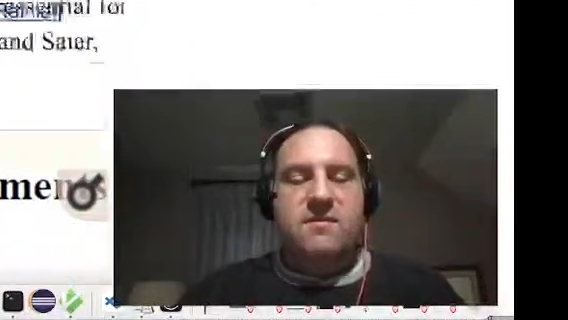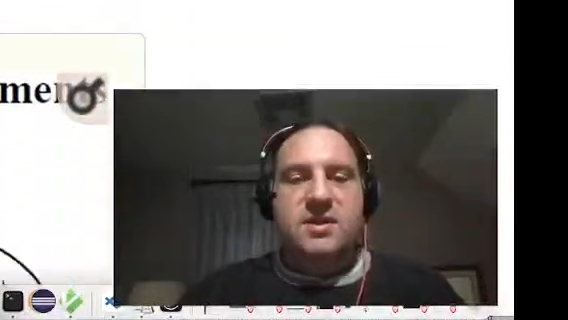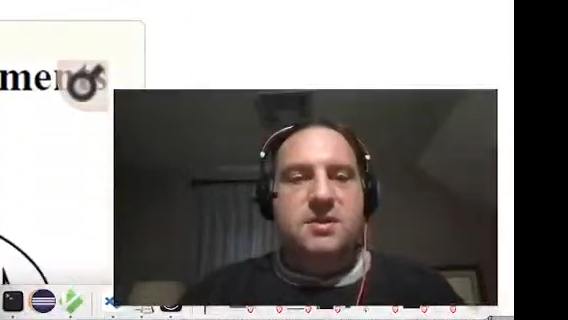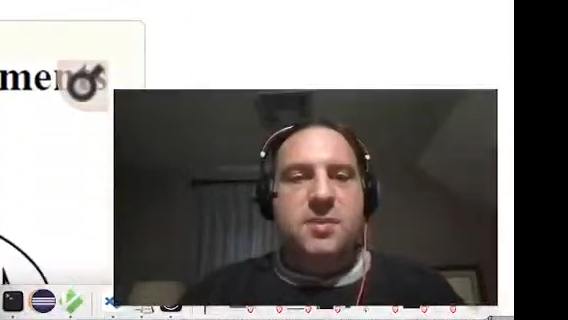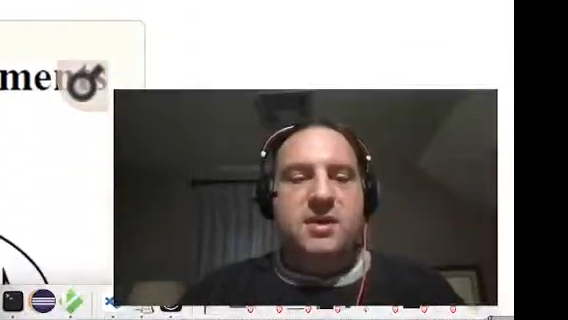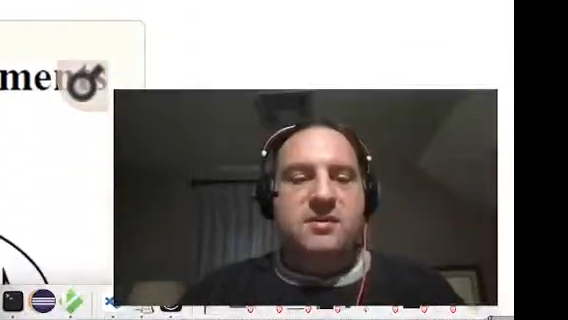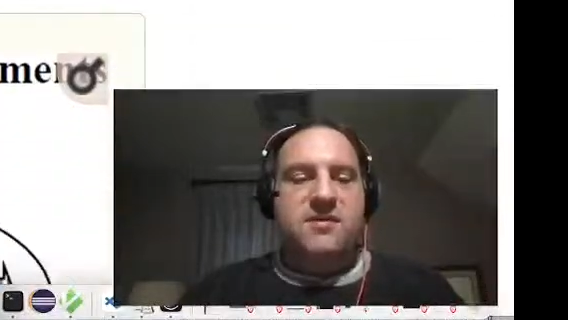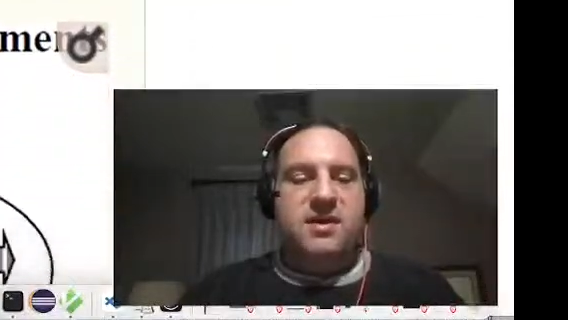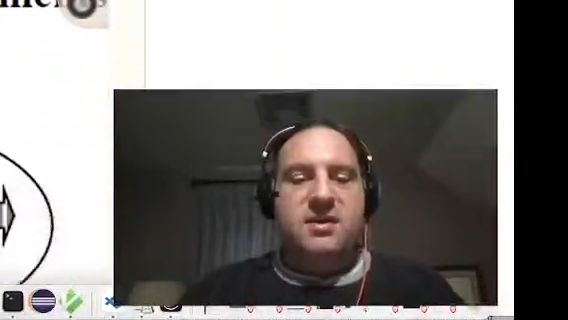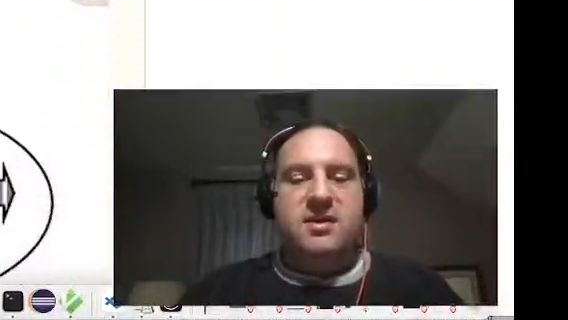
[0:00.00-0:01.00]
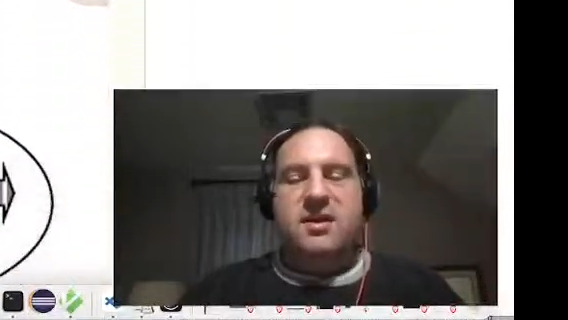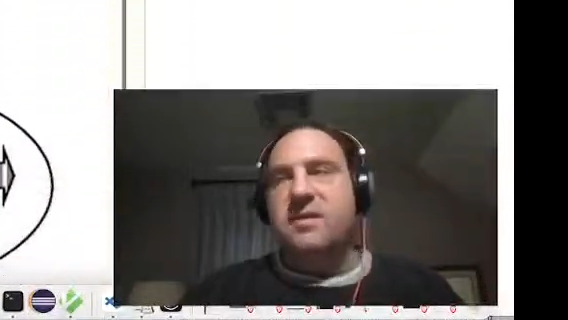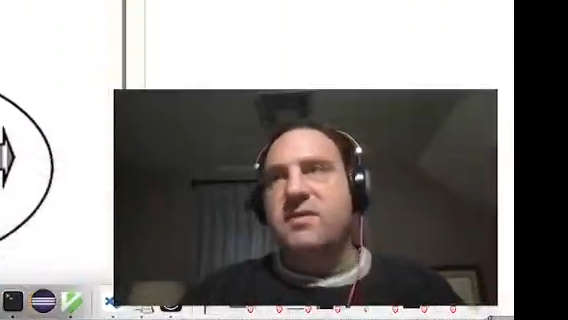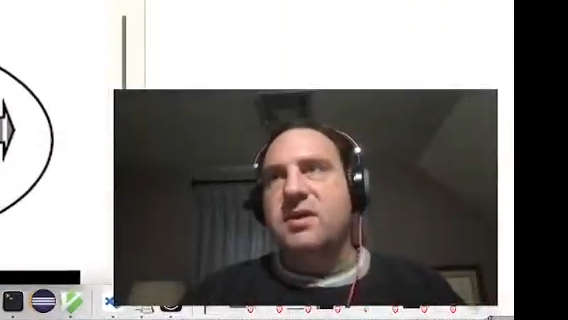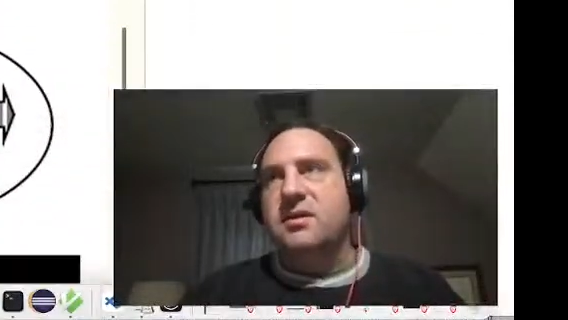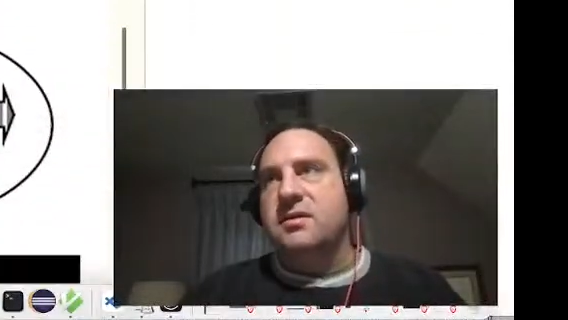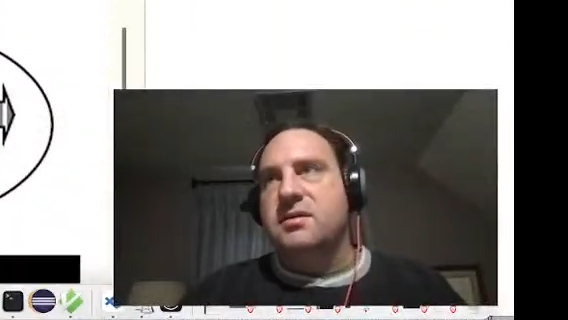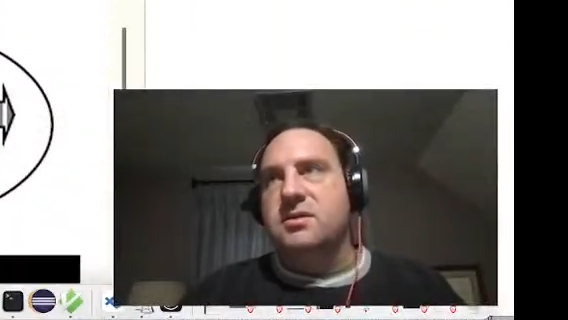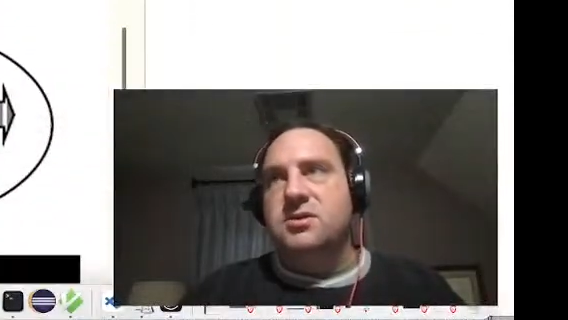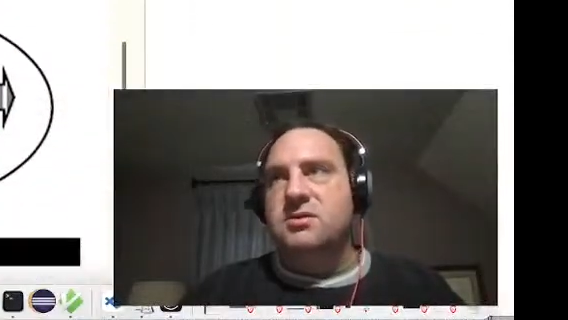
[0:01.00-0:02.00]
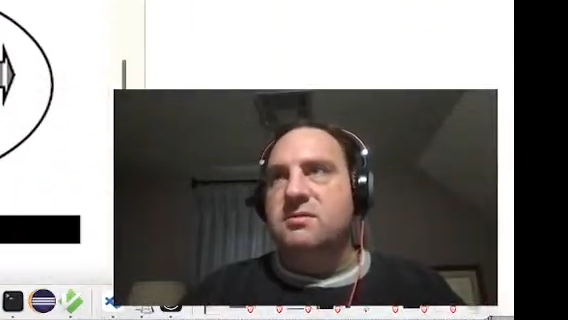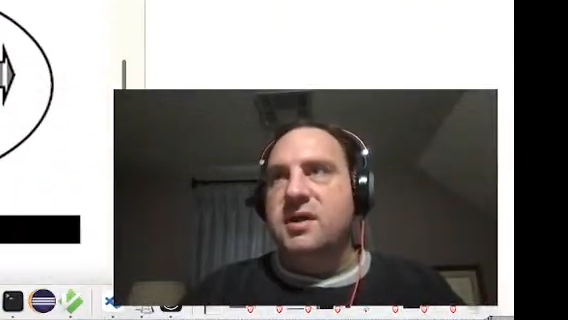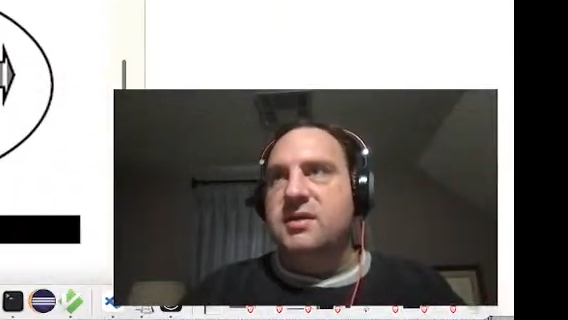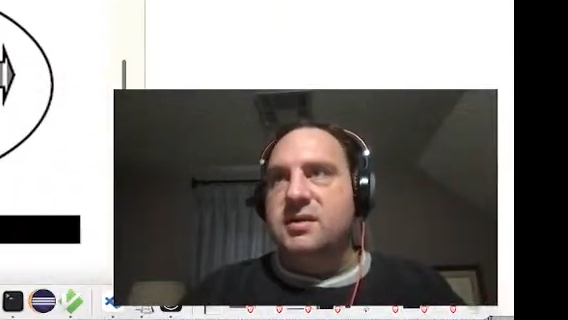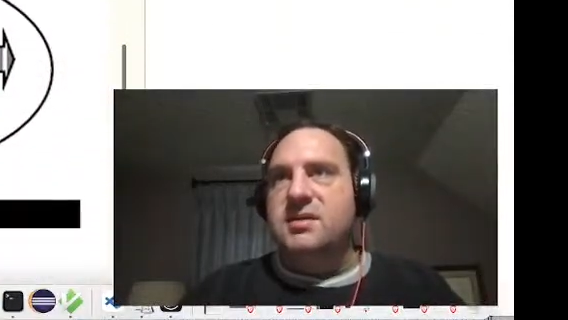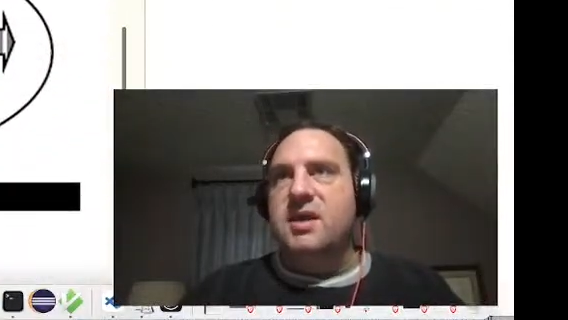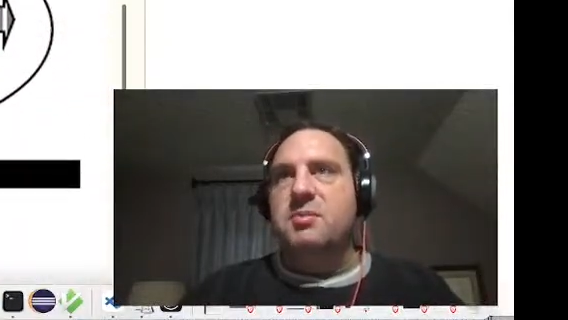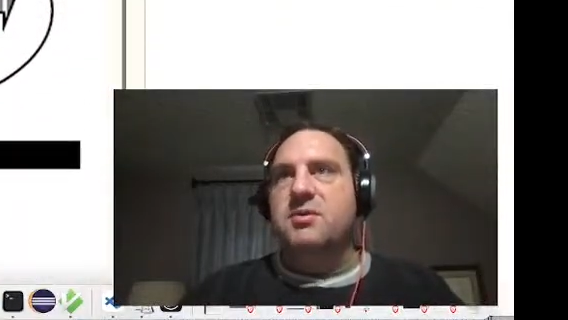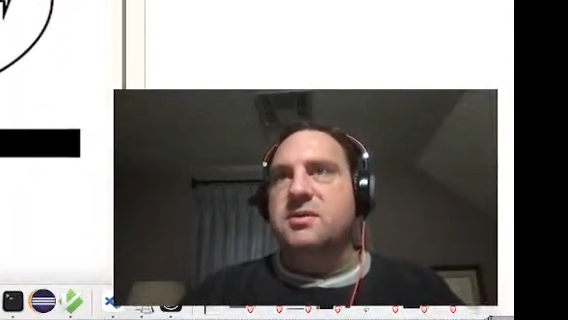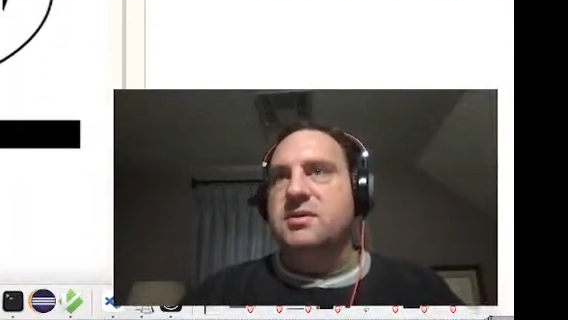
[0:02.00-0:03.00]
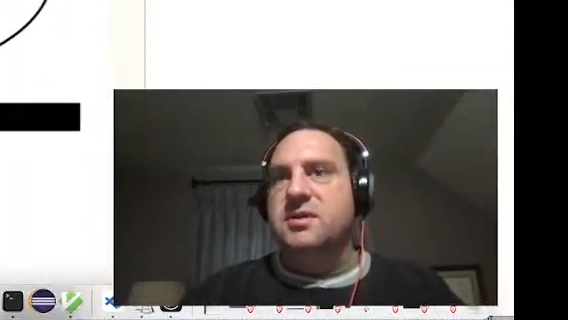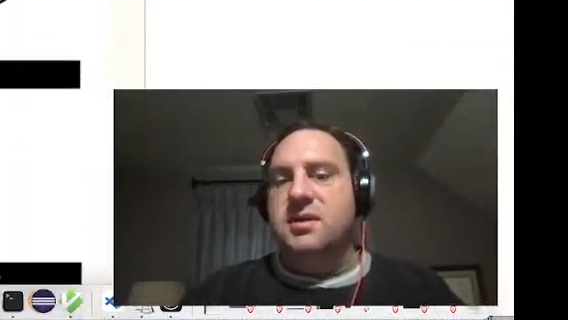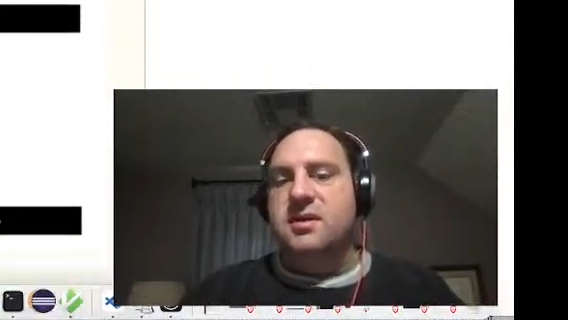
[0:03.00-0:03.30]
despite the fact that they're giving direct examples,